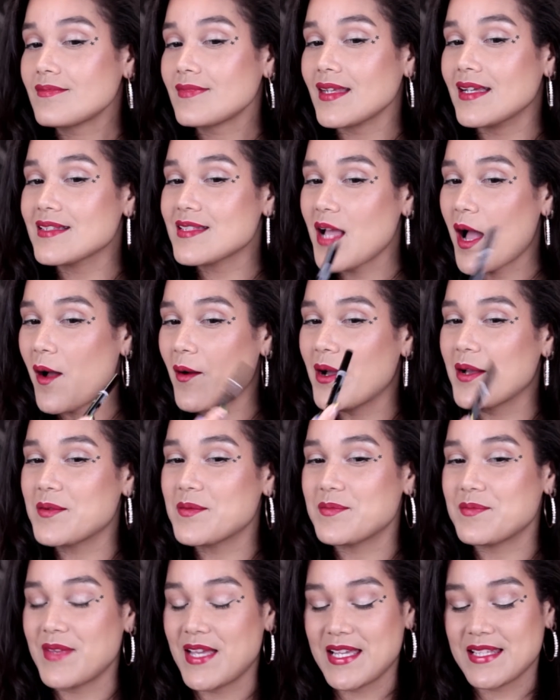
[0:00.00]
It's how I
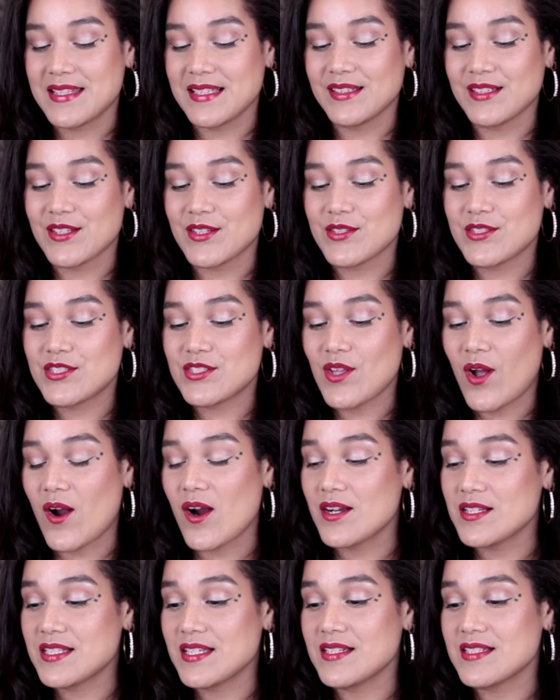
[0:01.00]
made the little
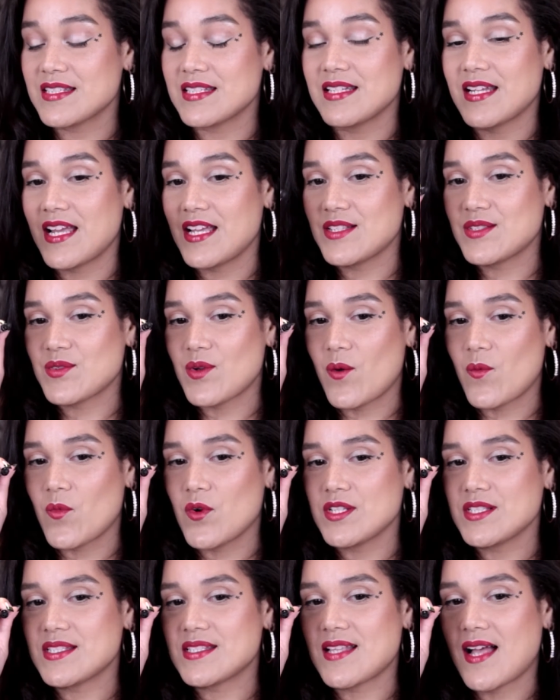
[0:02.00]
stars here today. So on
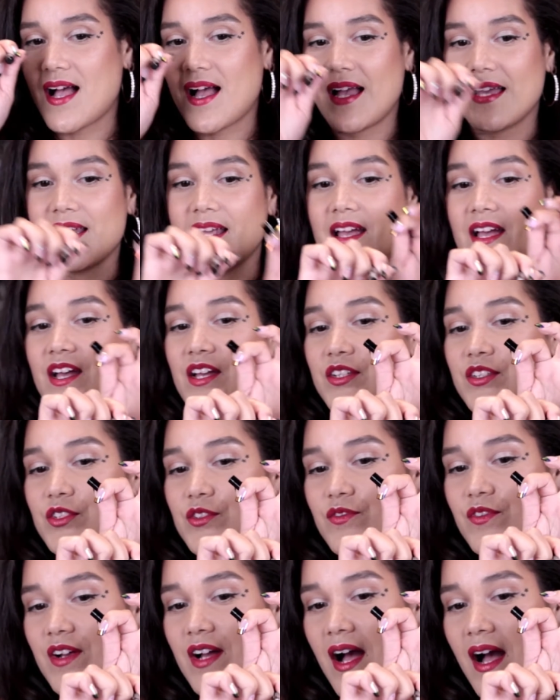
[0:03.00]
one side,
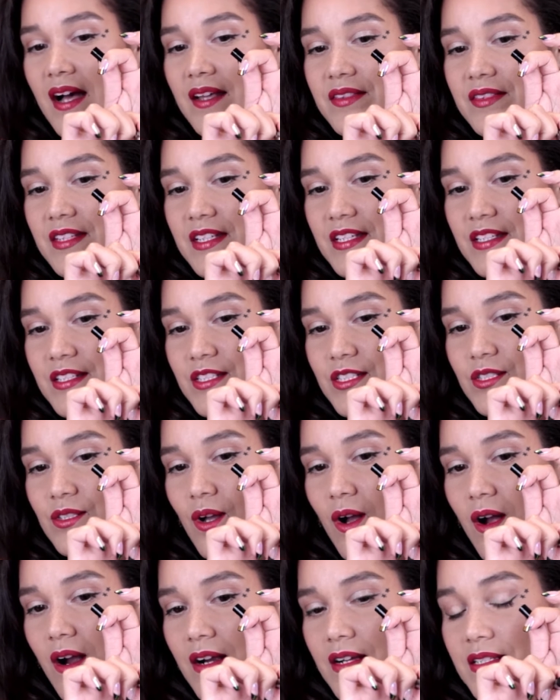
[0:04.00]
you've got the
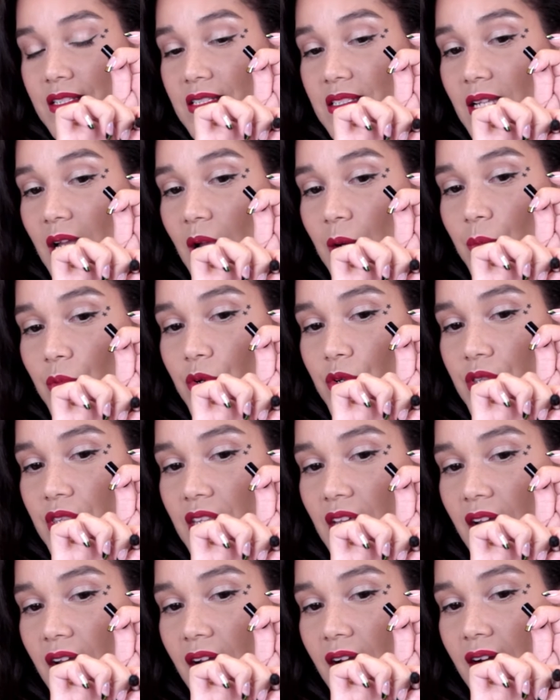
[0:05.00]
star stamper
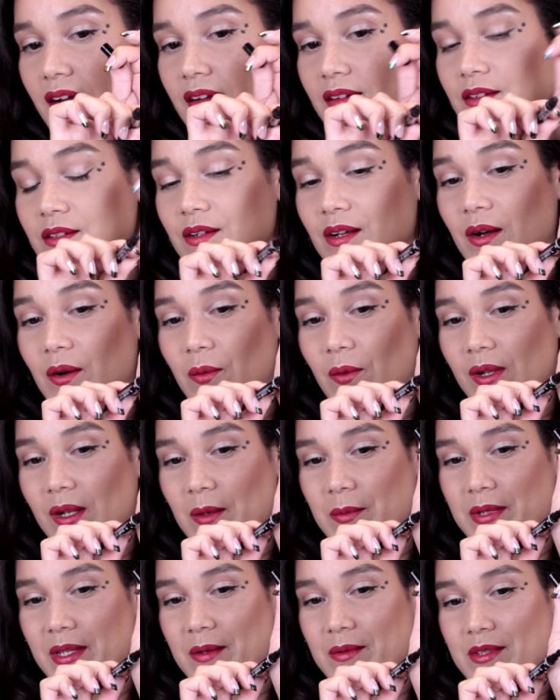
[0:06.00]
there. Oh, well,
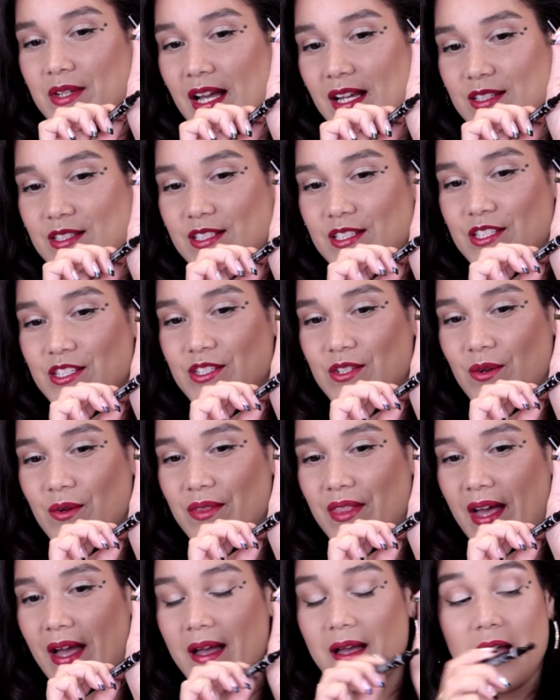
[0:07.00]
I'll be able to actually show
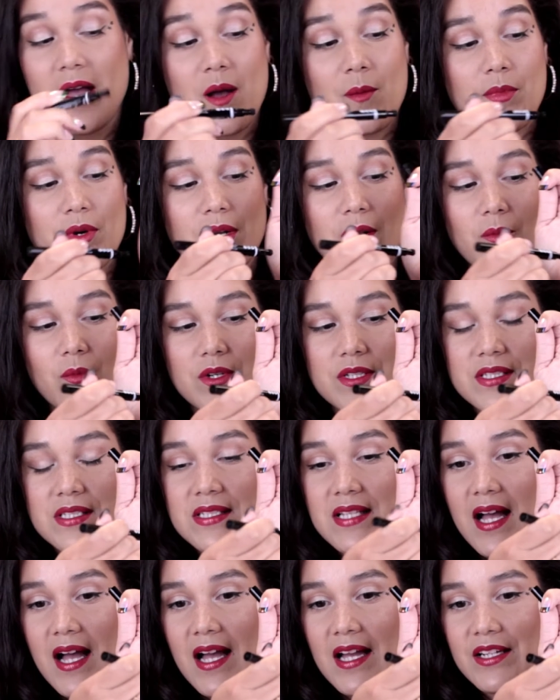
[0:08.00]
that. But on one
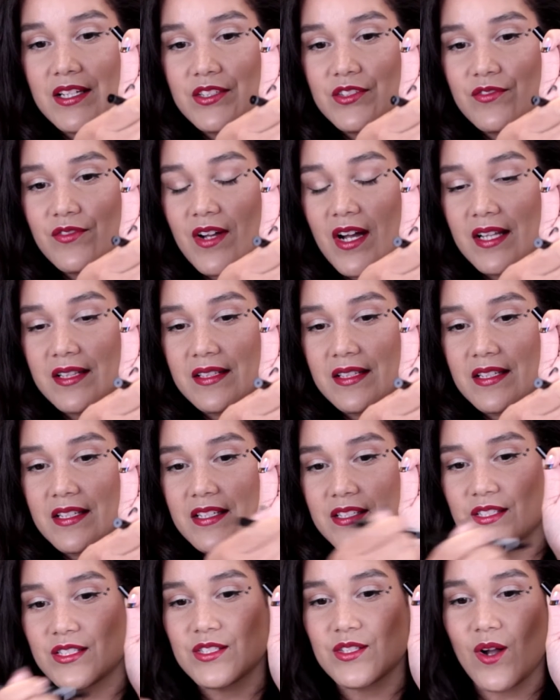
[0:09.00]
side, you've got the
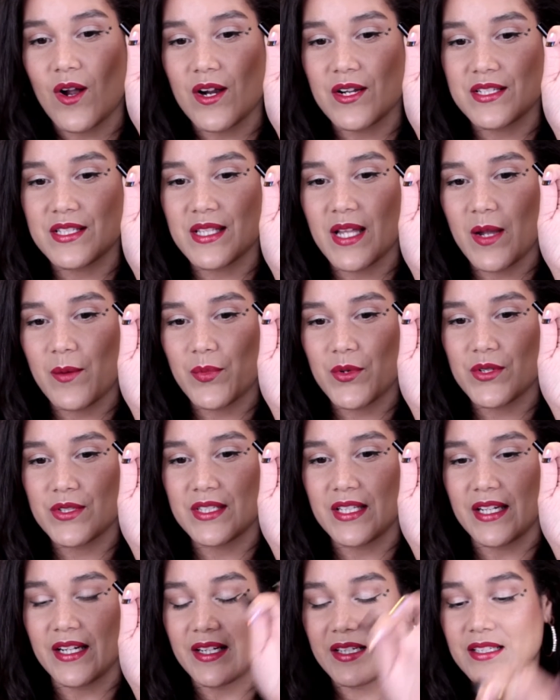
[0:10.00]
star stamper
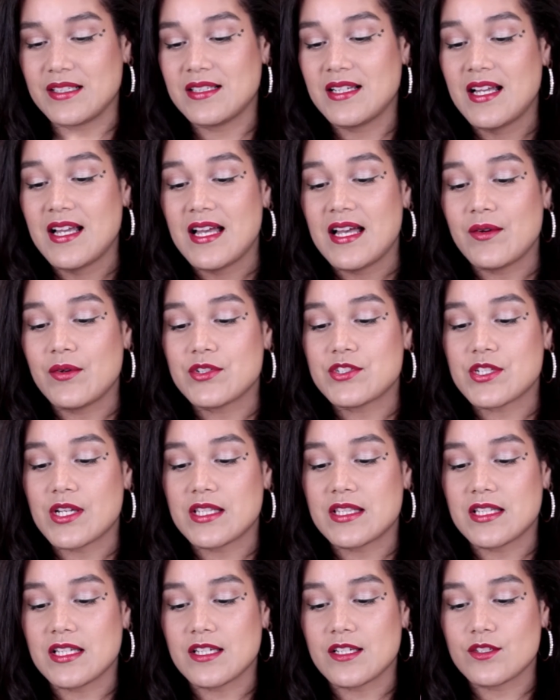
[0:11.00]
there, which I
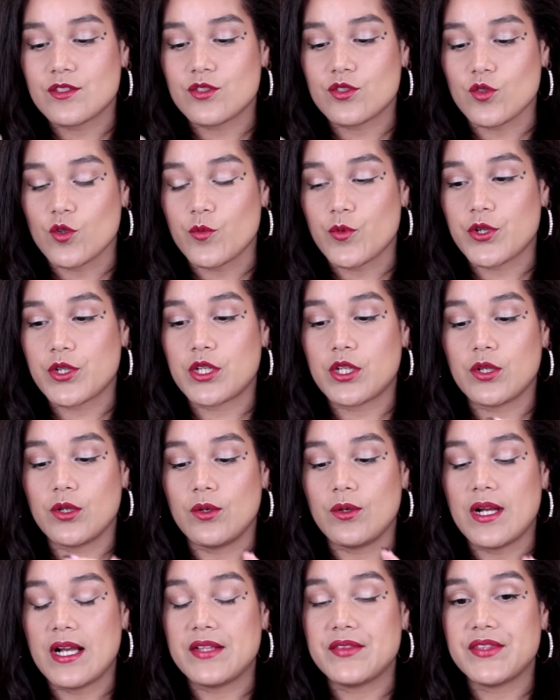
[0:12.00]
think is super
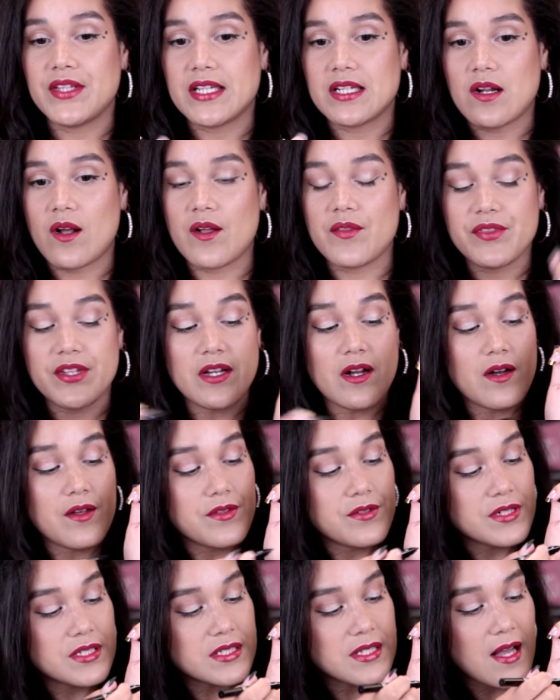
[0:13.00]
cute. And then on the
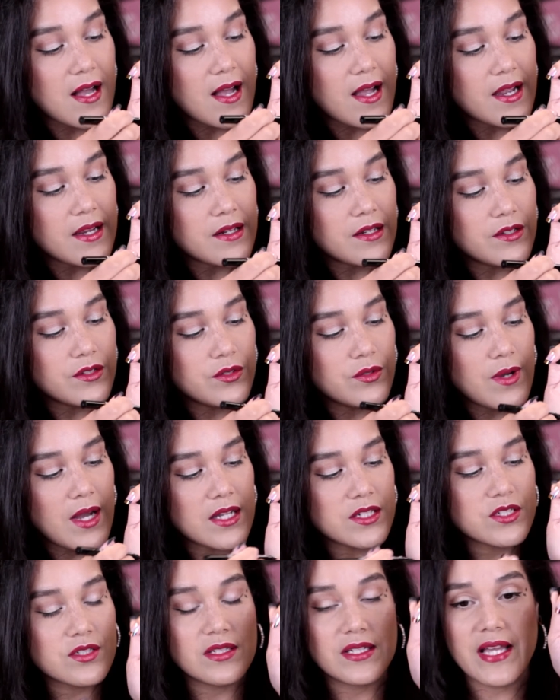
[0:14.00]
other side, you
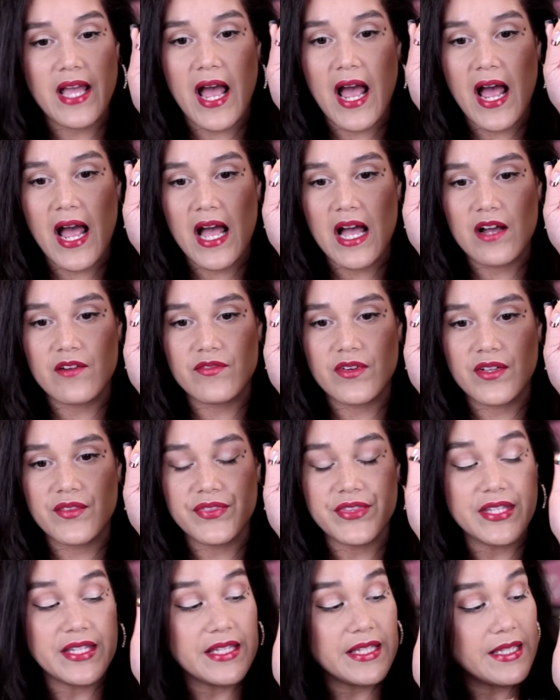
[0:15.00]
actually have
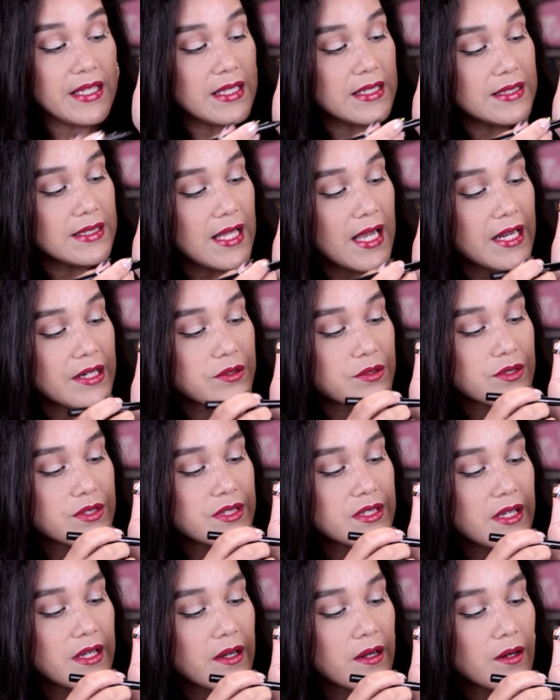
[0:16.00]
the liner
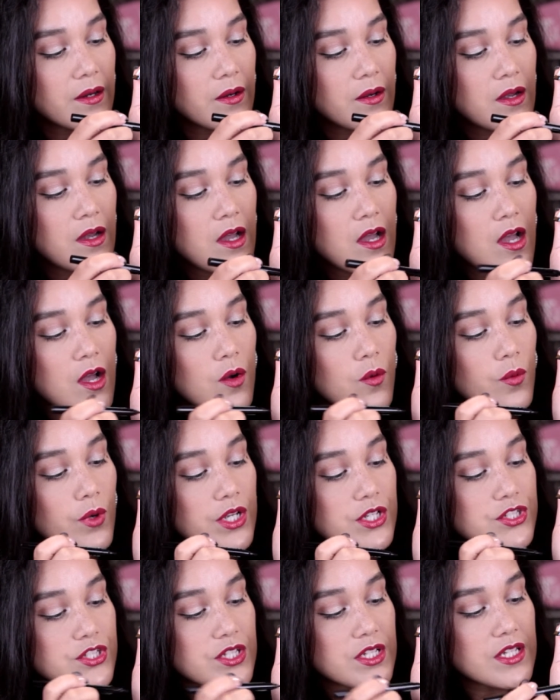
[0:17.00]
there,
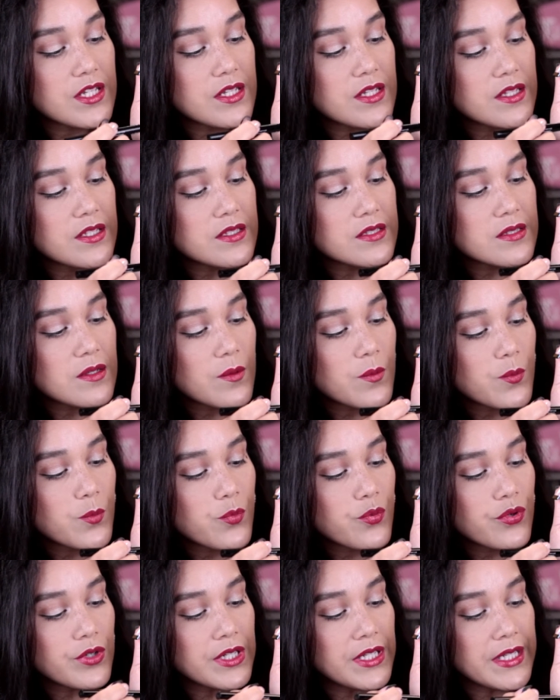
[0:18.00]
which is
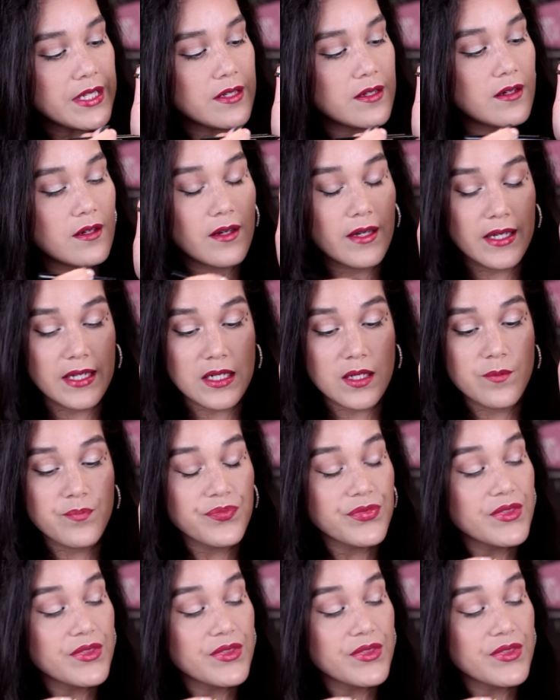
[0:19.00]
pretty good.